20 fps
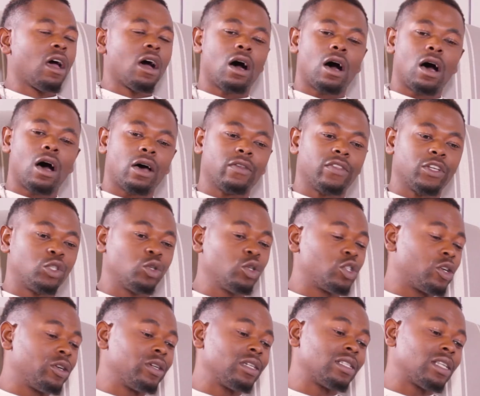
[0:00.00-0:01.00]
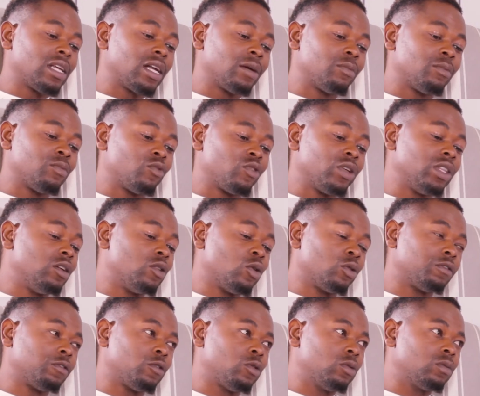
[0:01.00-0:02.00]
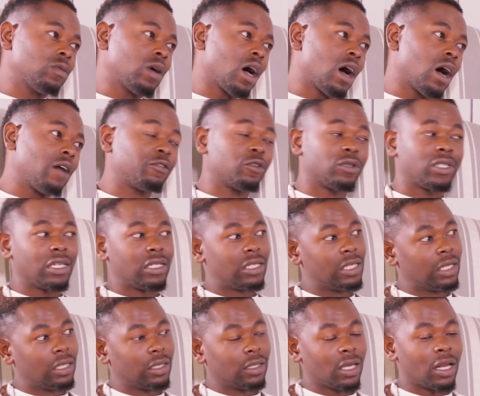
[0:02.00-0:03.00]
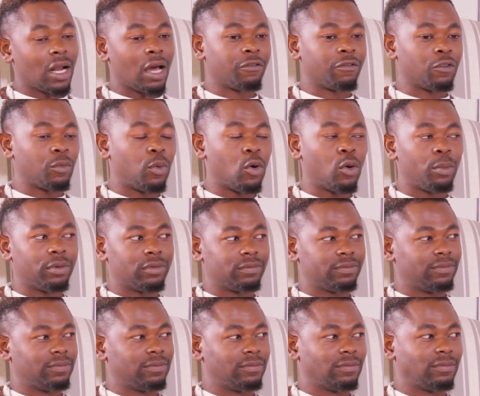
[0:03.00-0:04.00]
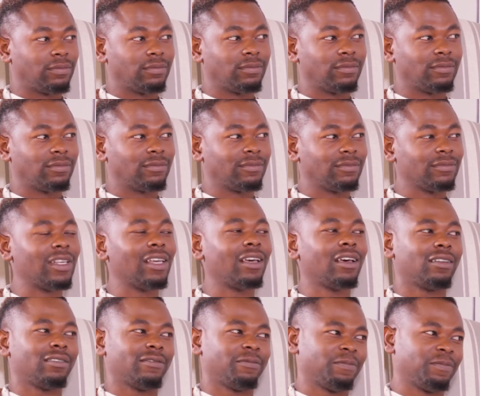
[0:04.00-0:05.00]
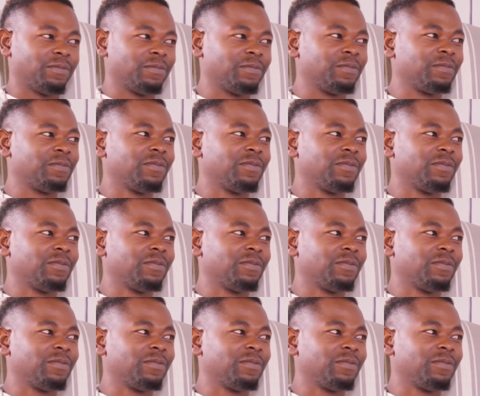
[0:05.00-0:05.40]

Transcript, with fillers: Uh, the two genres that I'm really known for: yeah. Afrocentric, yeah. Afropop. Oh, okay, yeah, that's good.